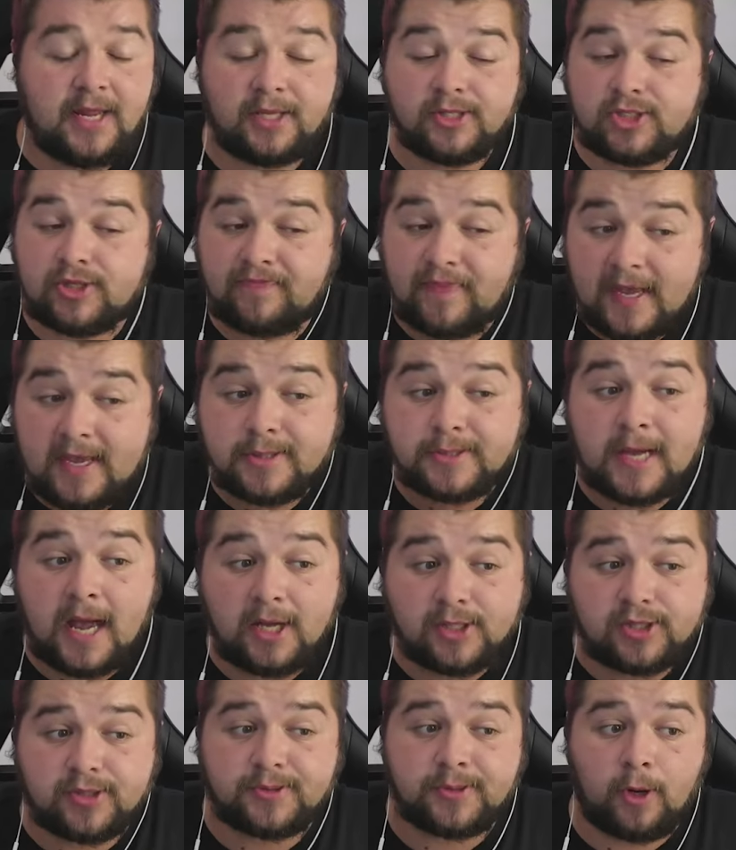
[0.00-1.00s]
And to be fair
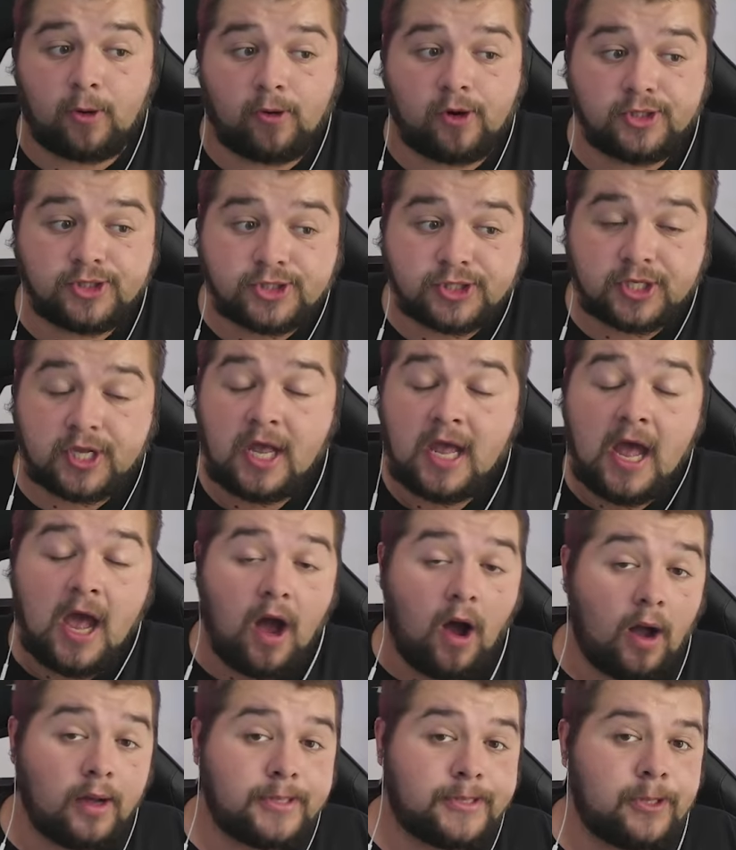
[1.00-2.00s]
to Forest,
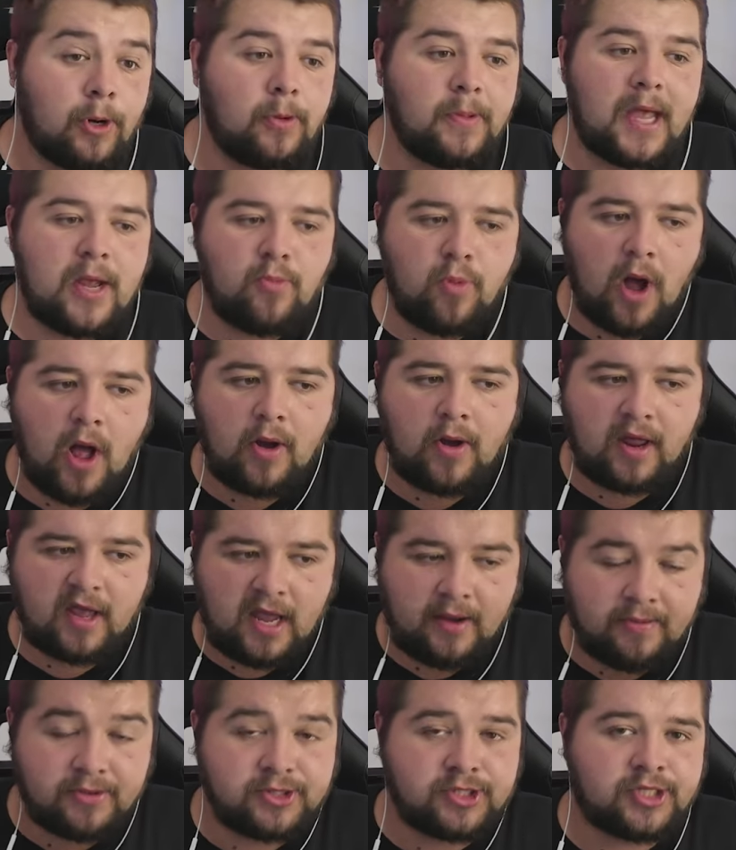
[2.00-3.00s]
I thought they were going to
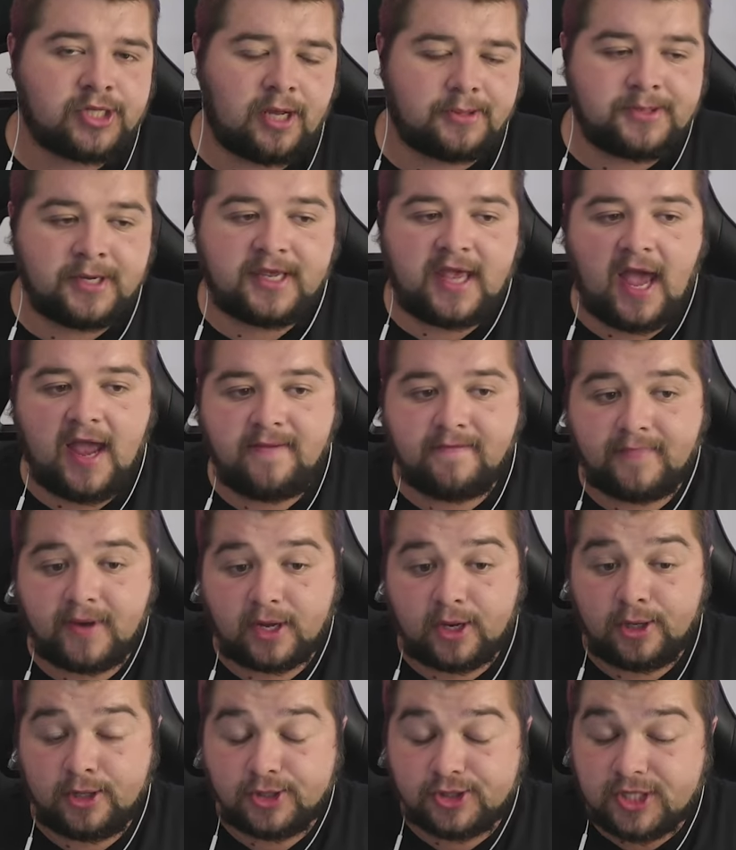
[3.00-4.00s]
give us a tougher game
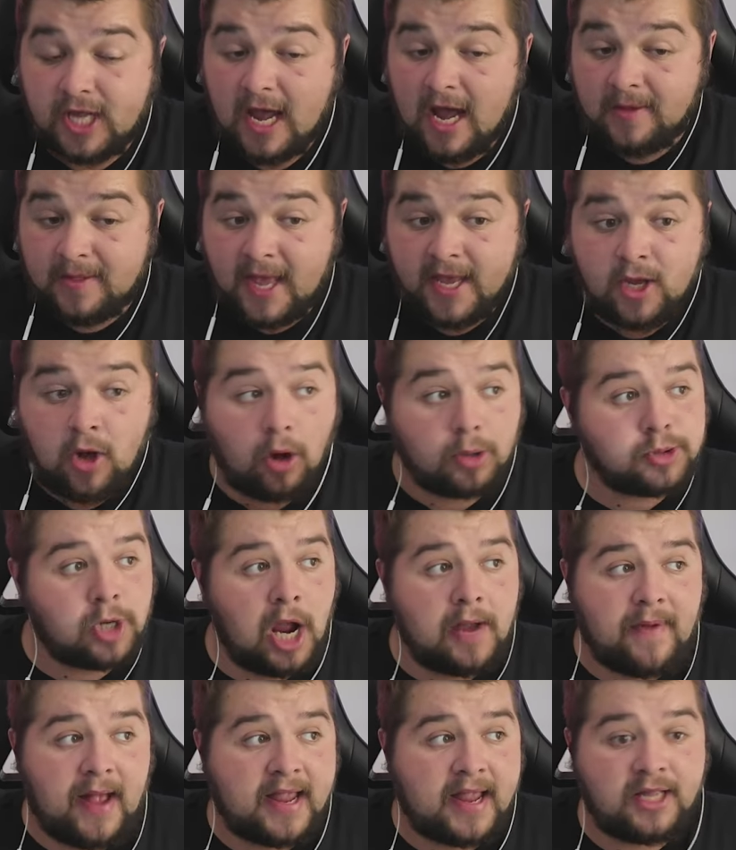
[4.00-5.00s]
because they got
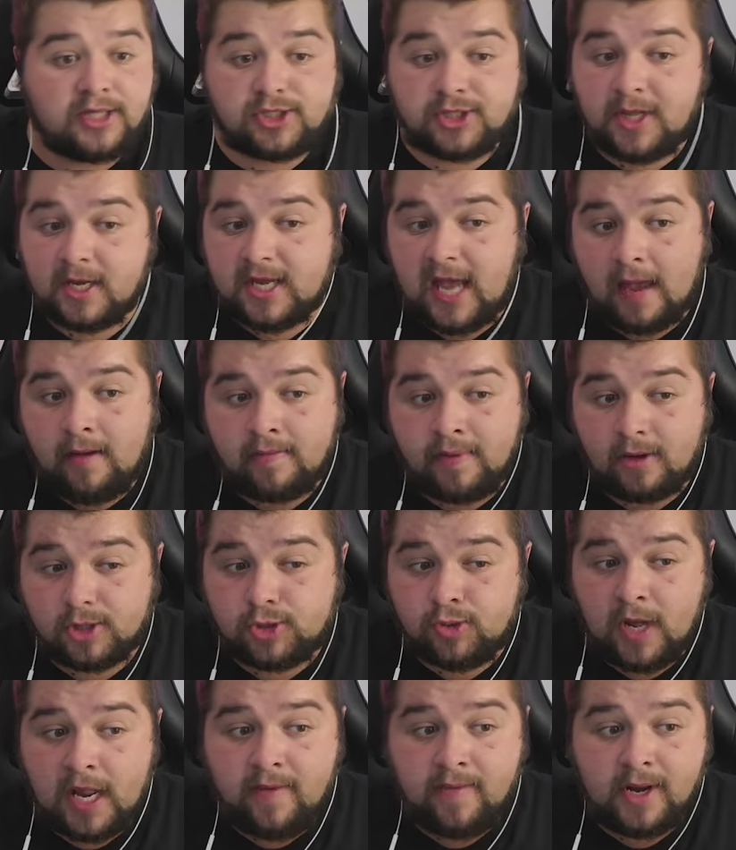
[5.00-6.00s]
right back into the game about
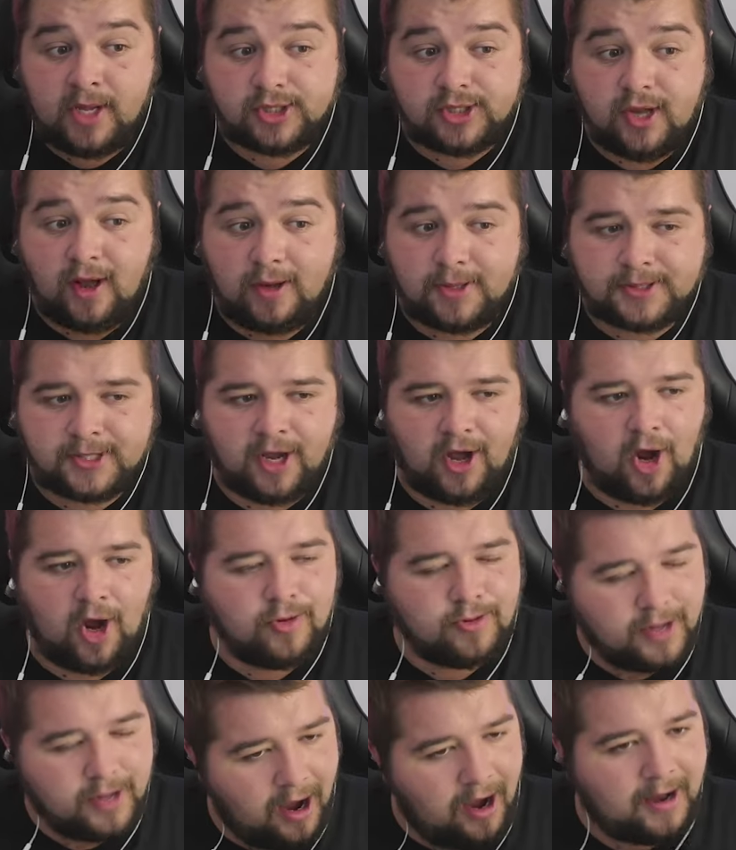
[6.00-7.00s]
20 minutes after
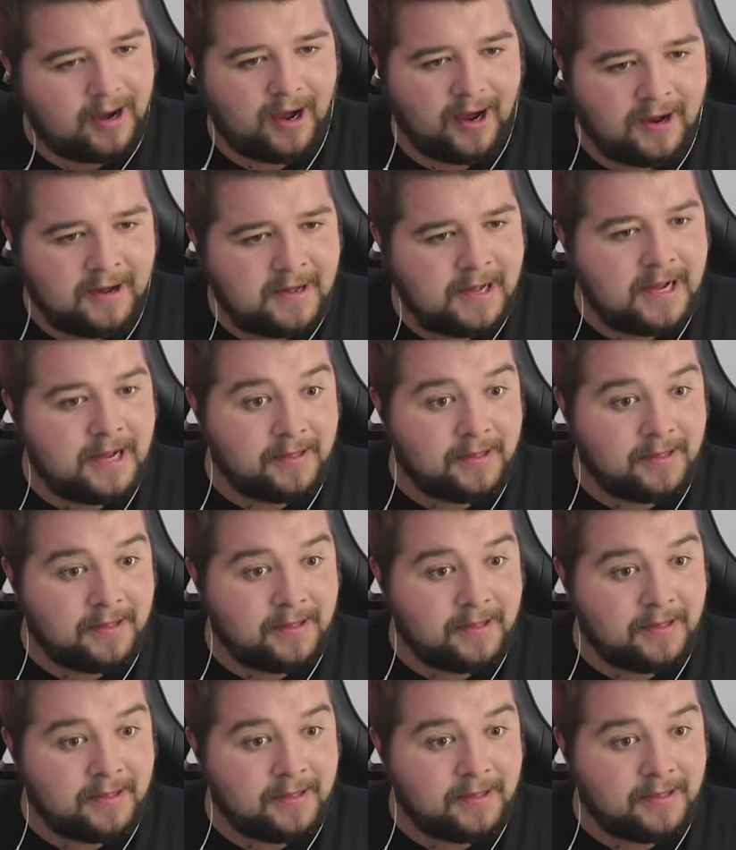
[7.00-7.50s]
Onana,